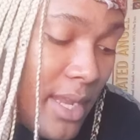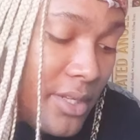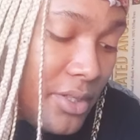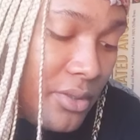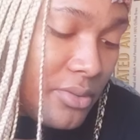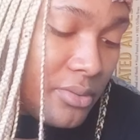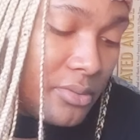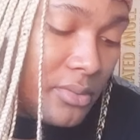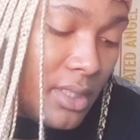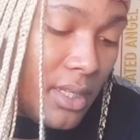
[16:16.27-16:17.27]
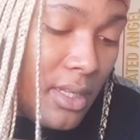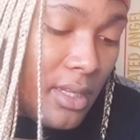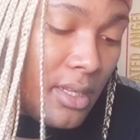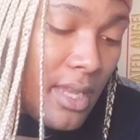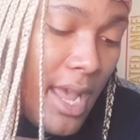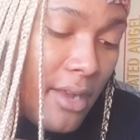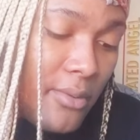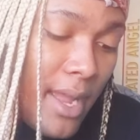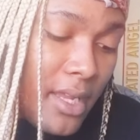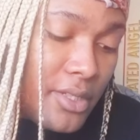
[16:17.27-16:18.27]
I do? How
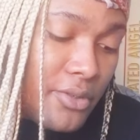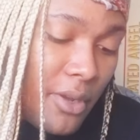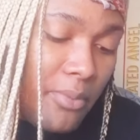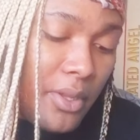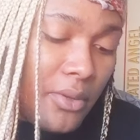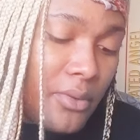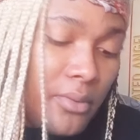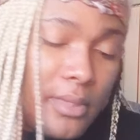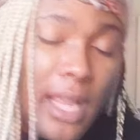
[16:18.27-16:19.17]
do I contribute?